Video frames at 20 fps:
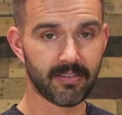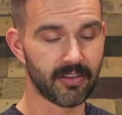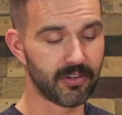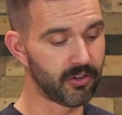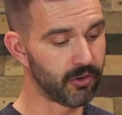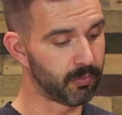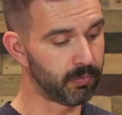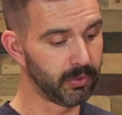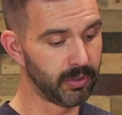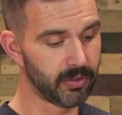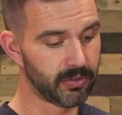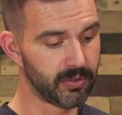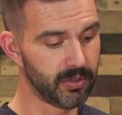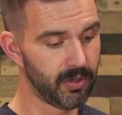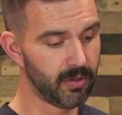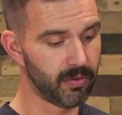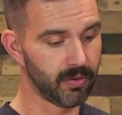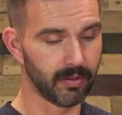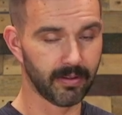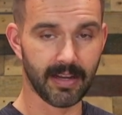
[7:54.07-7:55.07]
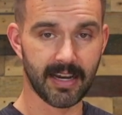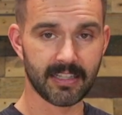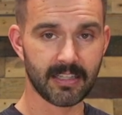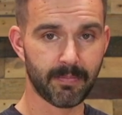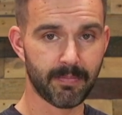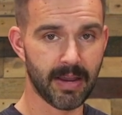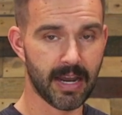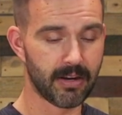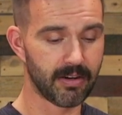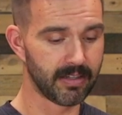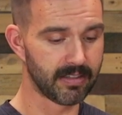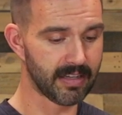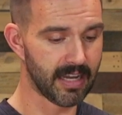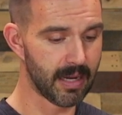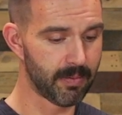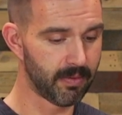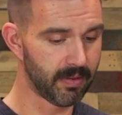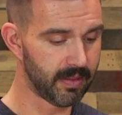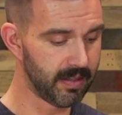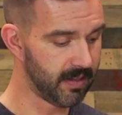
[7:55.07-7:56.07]
It's just Bluetooth, lots of battery
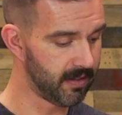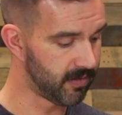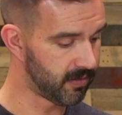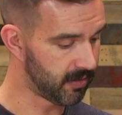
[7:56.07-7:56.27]
time with these.